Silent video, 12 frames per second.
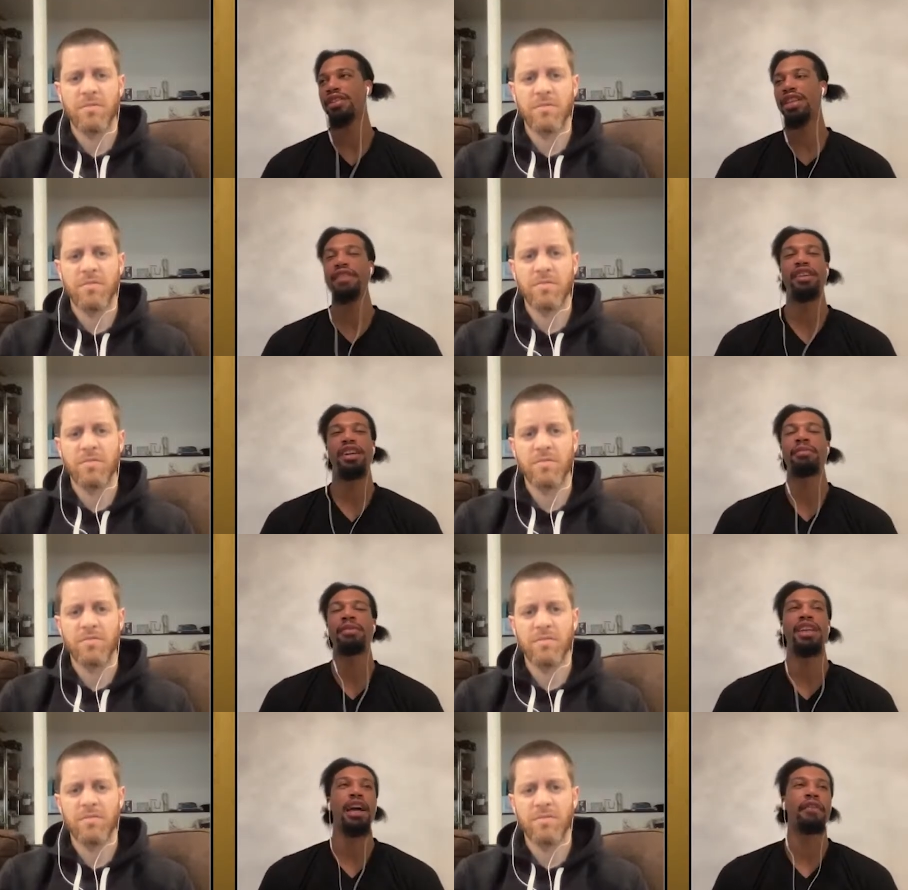Speaker 1: So even
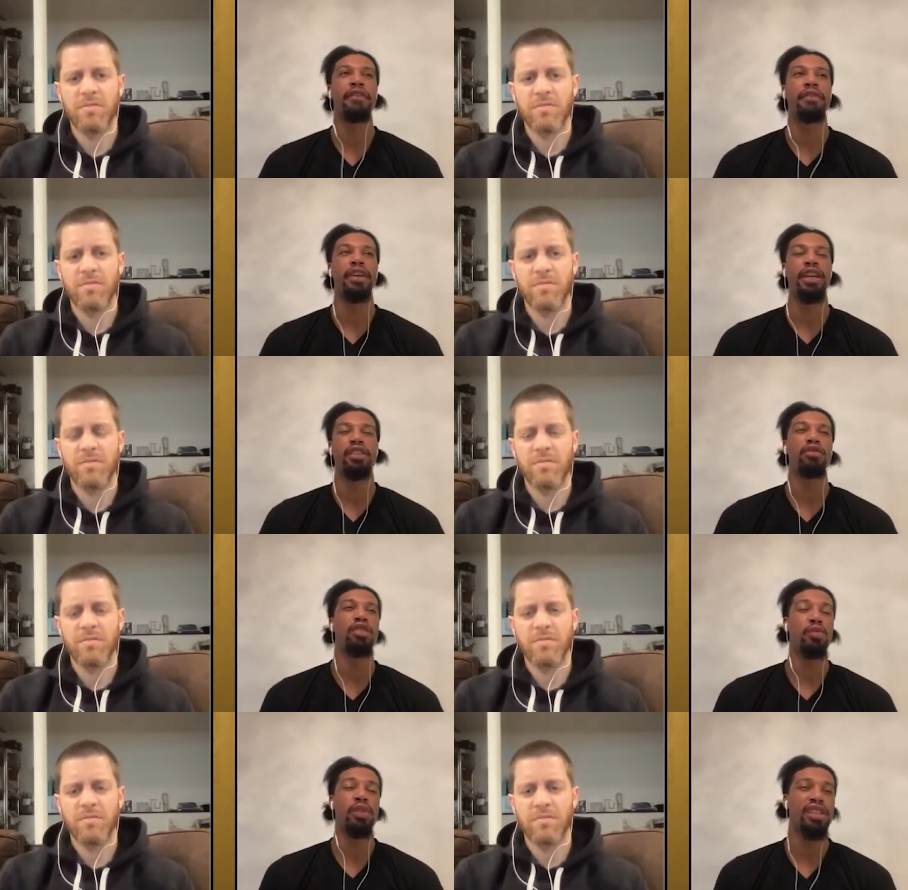come together in
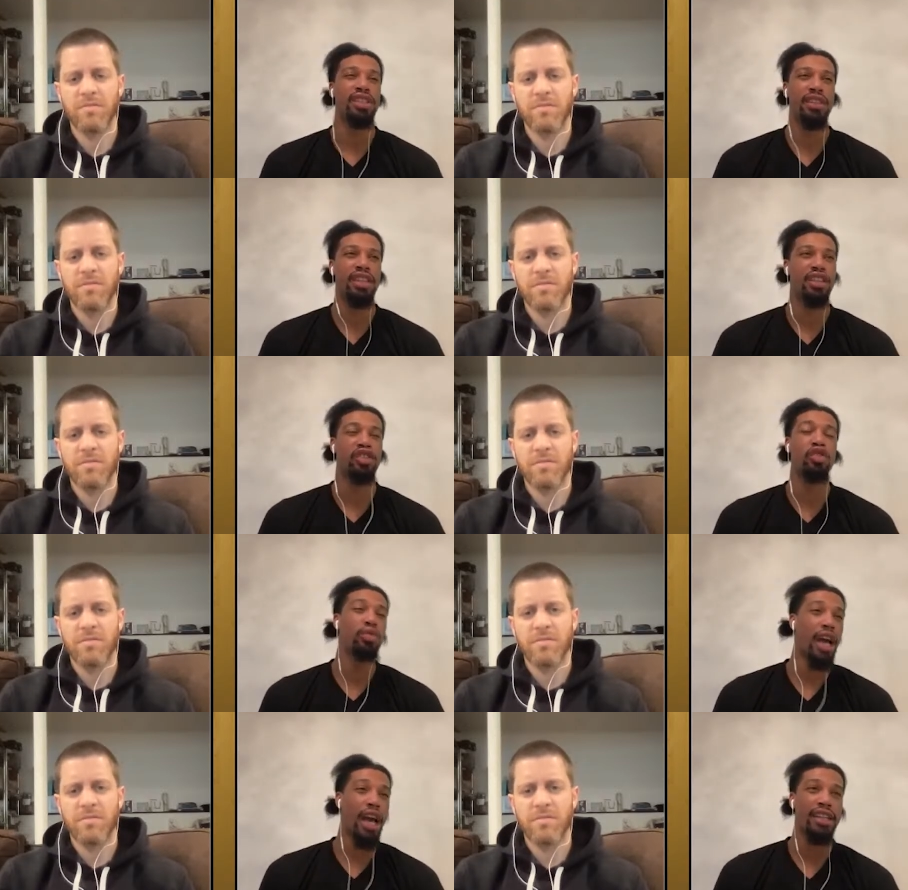three weeks to, to
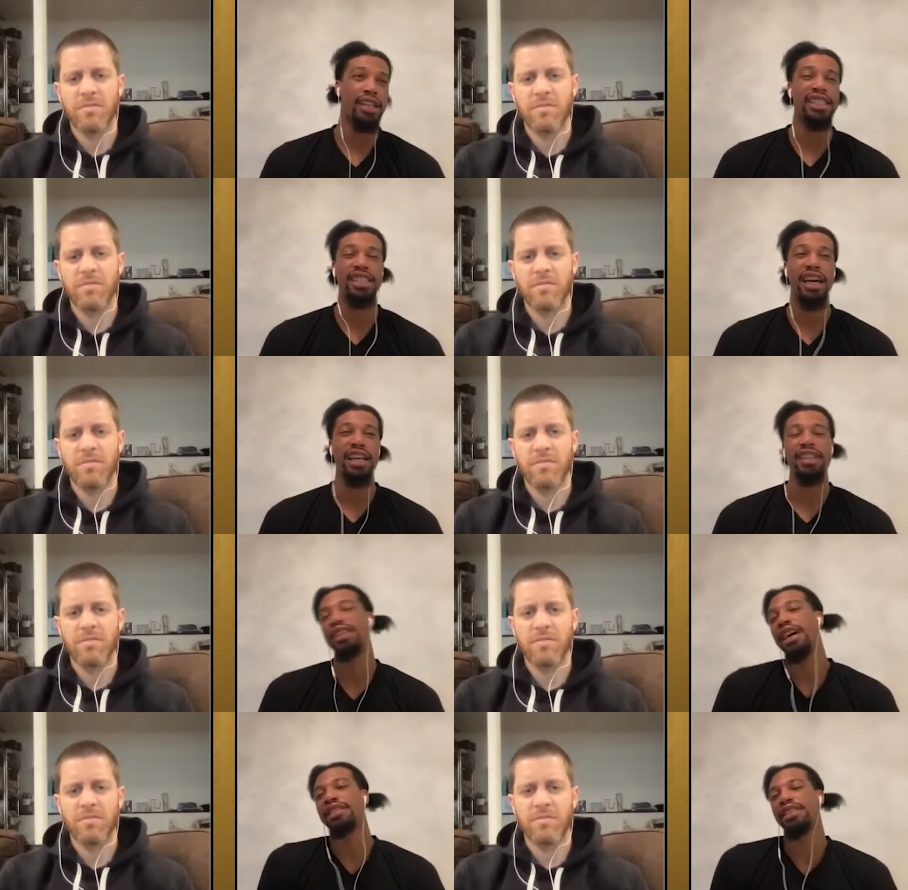do that, that's like
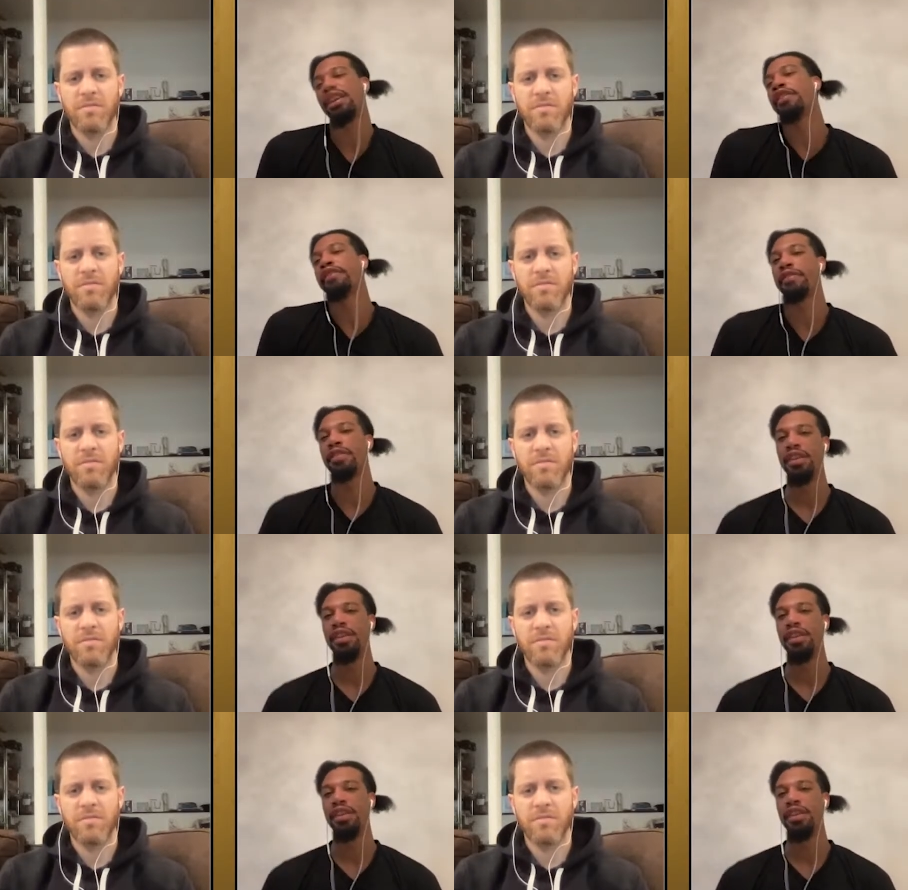that's tough.